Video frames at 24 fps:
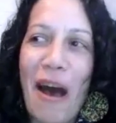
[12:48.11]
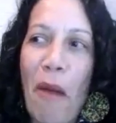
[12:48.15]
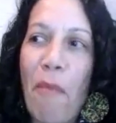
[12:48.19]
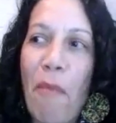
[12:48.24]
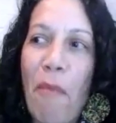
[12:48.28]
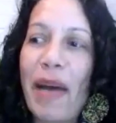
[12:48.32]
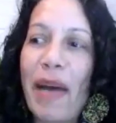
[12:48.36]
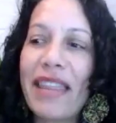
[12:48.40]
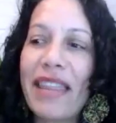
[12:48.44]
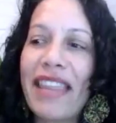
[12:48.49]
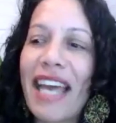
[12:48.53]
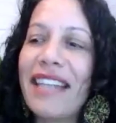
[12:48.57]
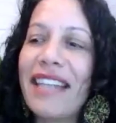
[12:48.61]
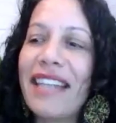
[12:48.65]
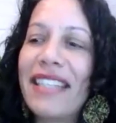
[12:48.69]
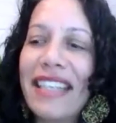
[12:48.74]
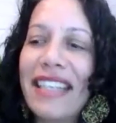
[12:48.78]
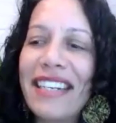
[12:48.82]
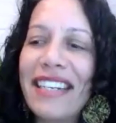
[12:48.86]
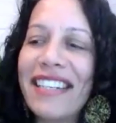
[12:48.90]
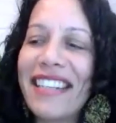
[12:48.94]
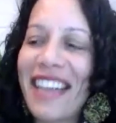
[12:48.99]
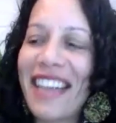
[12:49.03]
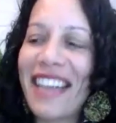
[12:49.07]
But that
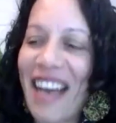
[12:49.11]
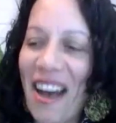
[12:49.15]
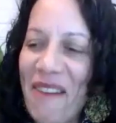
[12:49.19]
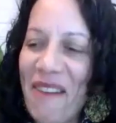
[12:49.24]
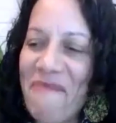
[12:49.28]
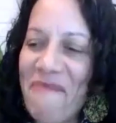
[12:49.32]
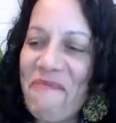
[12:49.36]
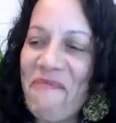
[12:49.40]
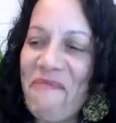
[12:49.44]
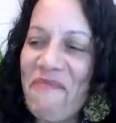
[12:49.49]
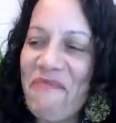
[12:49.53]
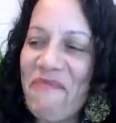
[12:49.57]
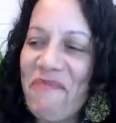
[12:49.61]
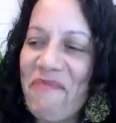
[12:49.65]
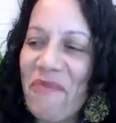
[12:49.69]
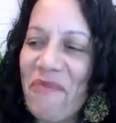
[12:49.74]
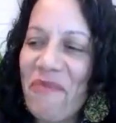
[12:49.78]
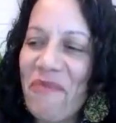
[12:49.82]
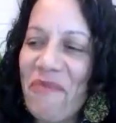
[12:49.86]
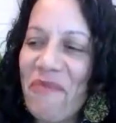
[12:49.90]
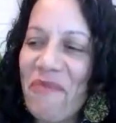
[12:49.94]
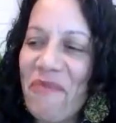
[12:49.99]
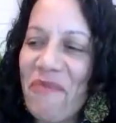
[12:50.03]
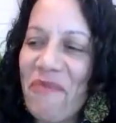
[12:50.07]
didn't come
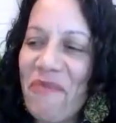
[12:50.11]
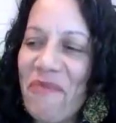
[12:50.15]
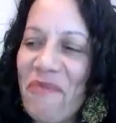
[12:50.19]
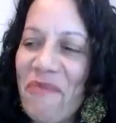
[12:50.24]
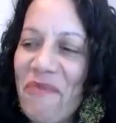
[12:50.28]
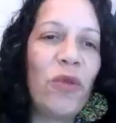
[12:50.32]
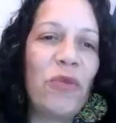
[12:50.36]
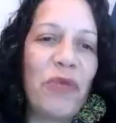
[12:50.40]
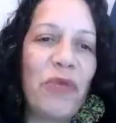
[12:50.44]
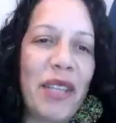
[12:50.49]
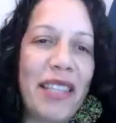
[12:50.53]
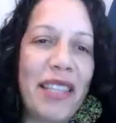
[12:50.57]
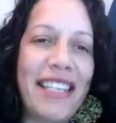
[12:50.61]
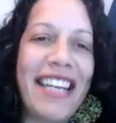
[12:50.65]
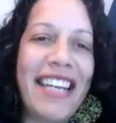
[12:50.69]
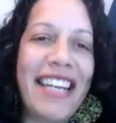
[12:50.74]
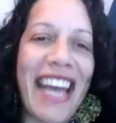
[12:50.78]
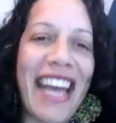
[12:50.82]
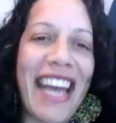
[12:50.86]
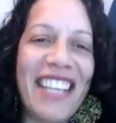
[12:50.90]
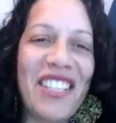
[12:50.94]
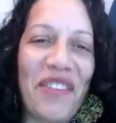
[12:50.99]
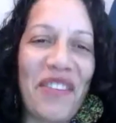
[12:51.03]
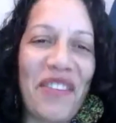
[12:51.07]
all with
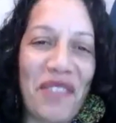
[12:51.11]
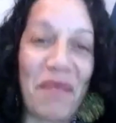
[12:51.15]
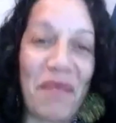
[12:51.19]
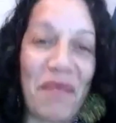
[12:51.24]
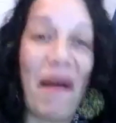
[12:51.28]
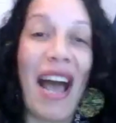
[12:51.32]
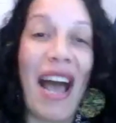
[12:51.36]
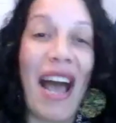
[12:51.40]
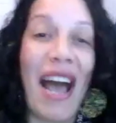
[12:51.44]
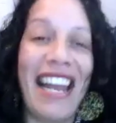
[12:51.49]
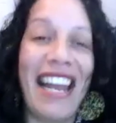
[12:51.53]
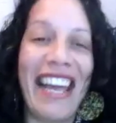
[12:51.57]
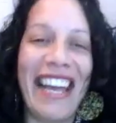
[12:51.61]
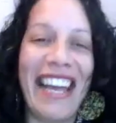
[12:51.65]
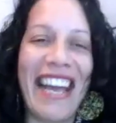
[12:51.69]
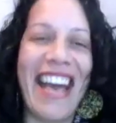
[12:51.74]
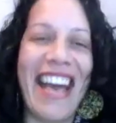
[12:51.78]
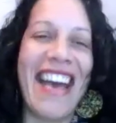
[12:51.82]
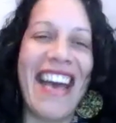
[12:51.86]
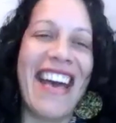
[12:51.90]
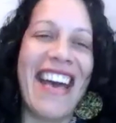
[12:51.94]
days of smiling